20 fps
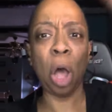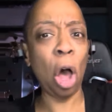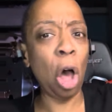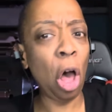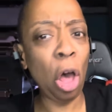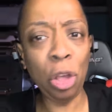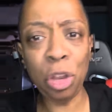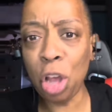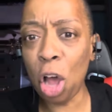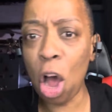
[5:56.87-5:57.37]

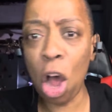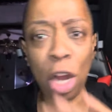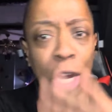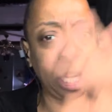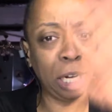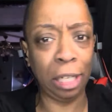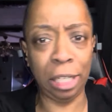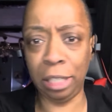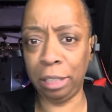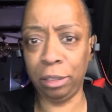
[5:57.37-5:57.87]
all y'all
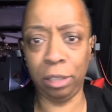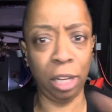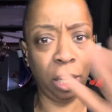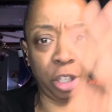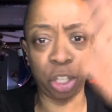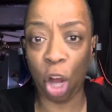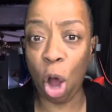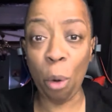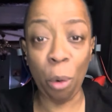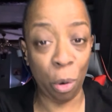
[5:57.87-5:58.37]
can
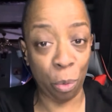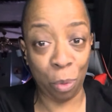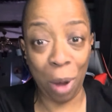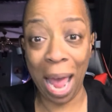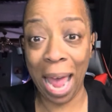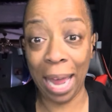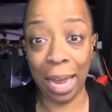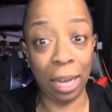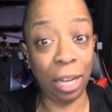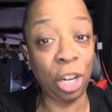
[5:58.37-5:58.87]
go
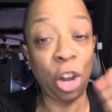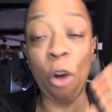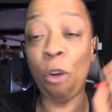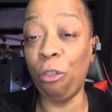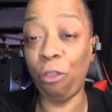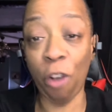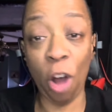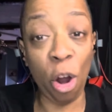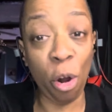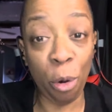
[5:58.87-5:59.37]
away, go
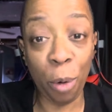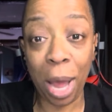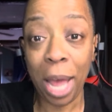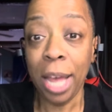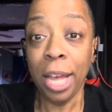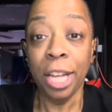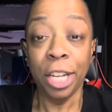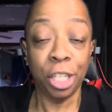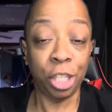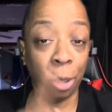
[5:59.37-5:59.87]
far away,
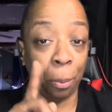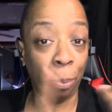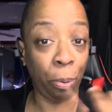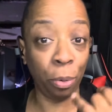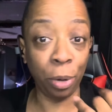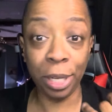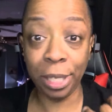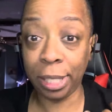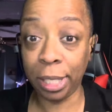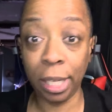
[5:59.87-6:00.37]
to
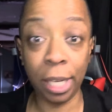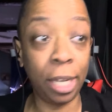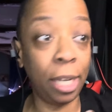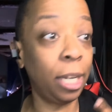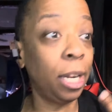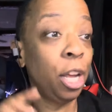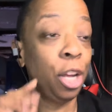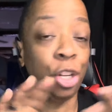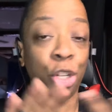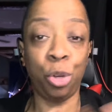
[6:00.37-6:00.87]

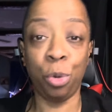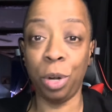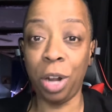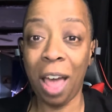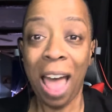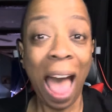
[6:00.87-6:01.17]
prison, to another.